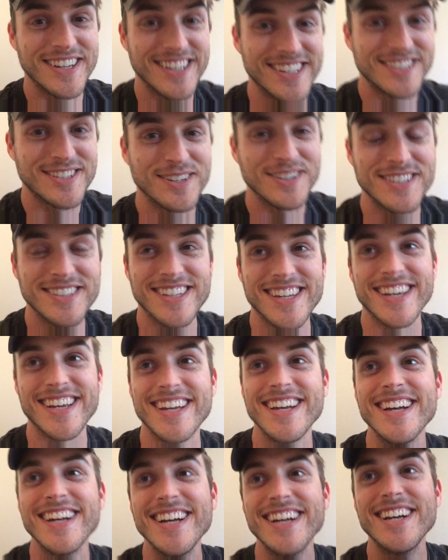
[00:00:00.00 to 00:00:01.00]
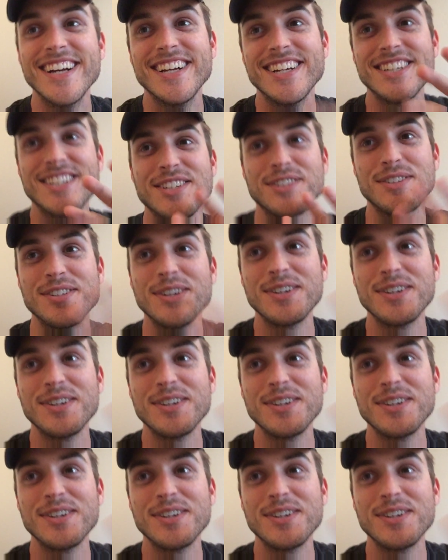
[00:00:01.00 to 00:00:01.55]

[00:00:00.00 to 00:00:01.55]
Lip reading: So it's like just